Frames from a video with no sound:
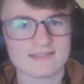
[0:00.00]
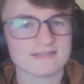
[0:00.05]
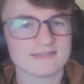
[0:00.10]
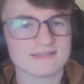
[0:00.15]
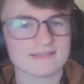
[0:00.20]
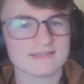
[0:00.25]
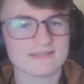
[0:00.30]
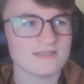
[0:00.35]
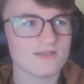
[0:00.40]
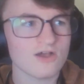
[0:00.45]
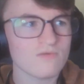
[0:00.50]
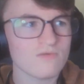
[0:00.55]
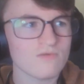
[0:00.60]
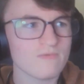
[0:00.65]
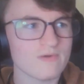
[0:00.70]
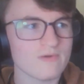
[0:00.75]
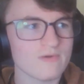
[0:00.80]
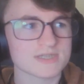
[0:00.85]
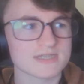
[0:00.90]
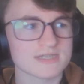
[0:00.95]
that
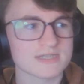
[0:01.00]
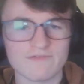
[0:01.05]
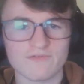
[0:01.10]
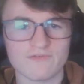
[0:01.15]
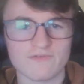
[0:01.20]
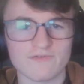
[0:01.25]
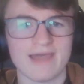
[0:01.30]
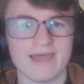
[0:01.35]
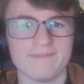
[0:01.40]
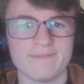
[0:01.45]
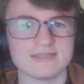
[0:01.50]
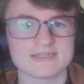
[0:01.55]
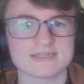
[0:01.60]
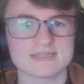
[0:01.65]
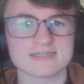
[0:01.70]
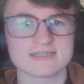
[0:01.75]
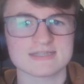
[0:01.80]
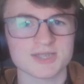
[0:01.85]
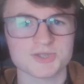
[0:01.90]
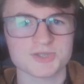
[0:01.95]
almost never happens,
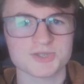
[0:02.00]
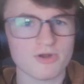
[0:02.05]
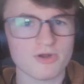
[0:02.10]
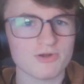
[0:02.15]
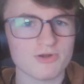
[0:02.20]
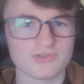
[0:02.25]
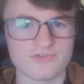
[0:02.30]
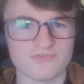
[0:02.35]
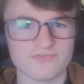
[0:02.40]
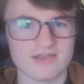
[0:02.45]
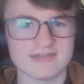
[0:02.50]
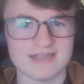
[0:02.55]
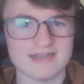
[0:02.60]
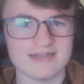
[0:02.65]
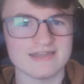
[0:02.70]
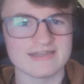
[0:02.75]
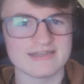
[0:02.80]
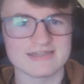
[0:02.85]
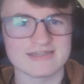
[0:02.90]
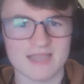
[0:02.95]
and I struggle to find
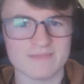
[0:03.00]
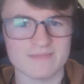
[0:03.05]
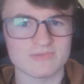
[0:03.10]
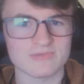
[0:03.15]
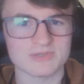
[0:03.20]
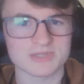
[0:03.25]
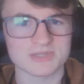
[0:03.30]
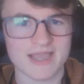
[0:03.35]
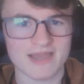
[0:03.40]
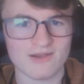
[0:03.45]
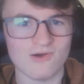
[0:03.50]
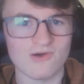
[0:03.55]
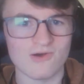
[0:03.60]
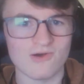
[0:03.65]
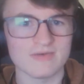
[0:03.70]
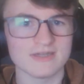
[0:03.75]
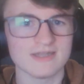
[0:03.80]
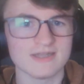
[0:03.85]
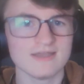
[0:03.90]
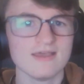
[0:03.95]
any examples at all,
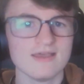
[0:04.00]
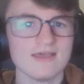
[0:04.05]
but